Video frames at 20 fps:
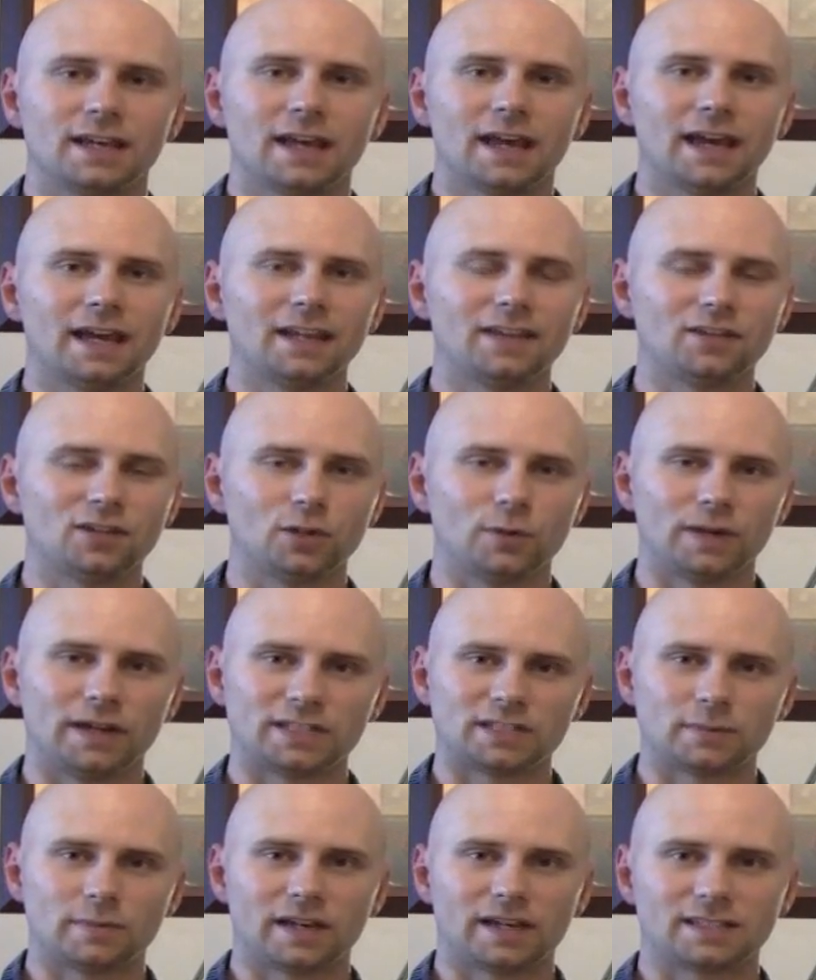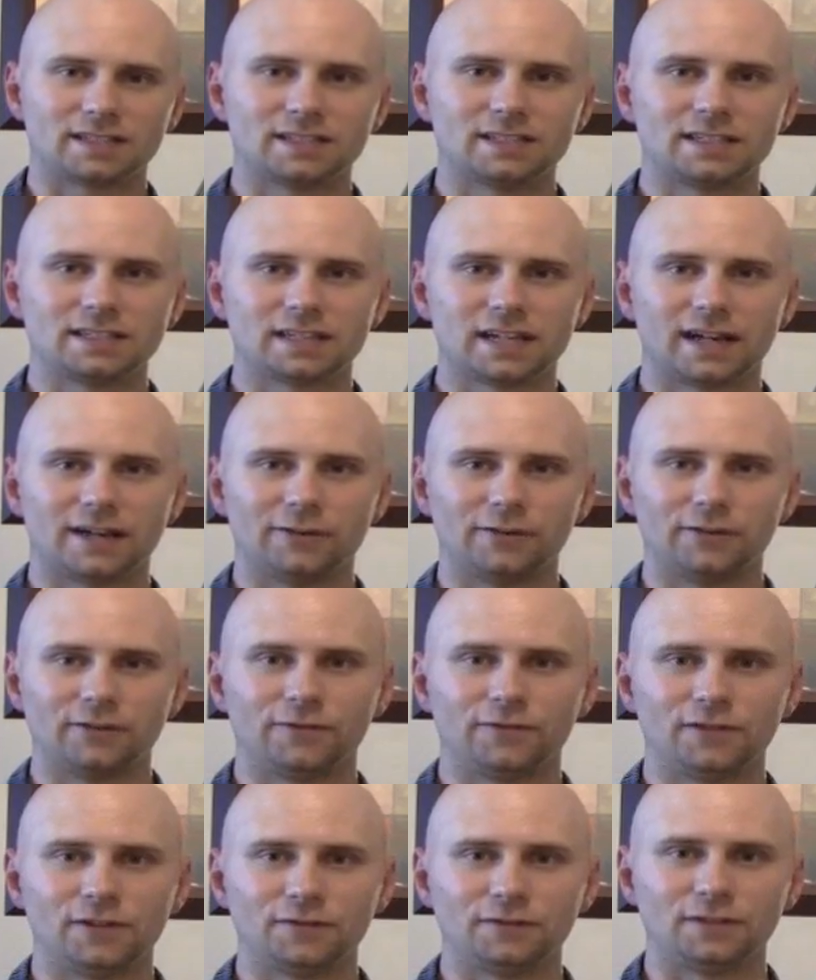and in the US about
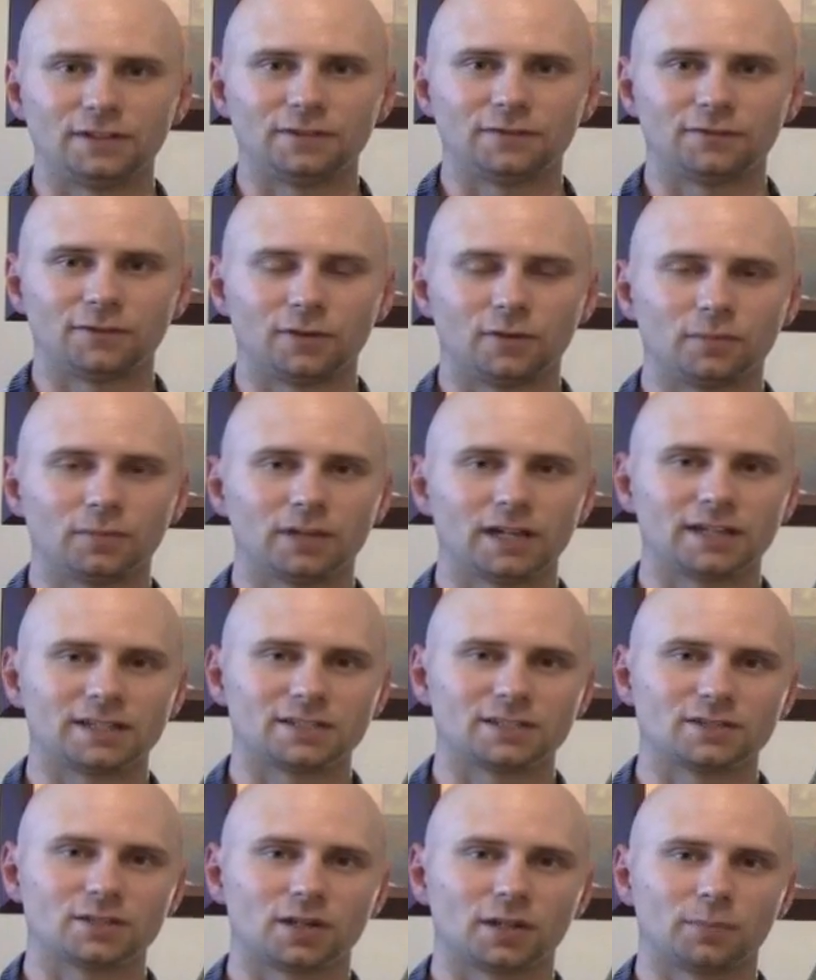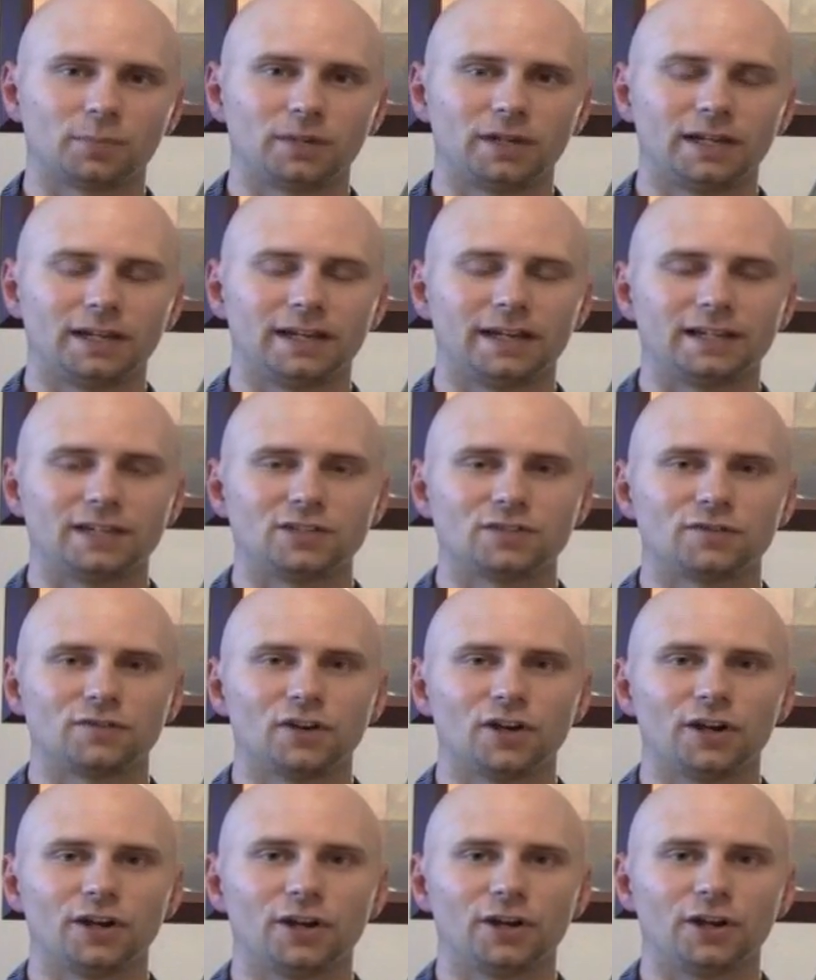$650 from places like B&H
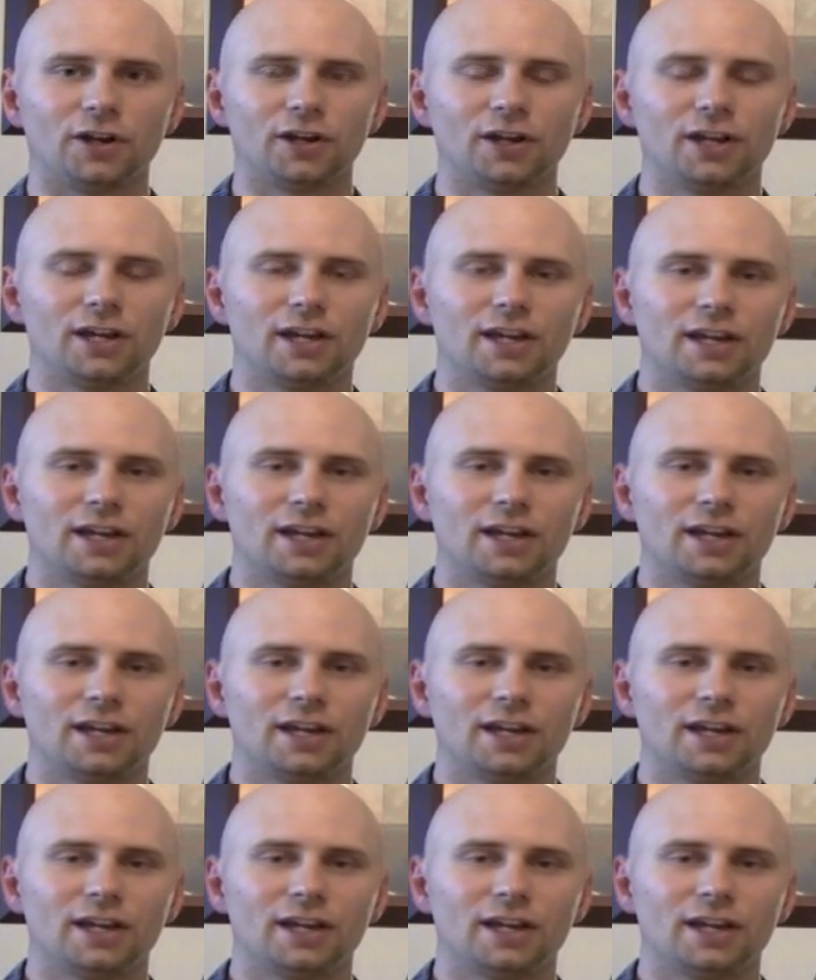Photo.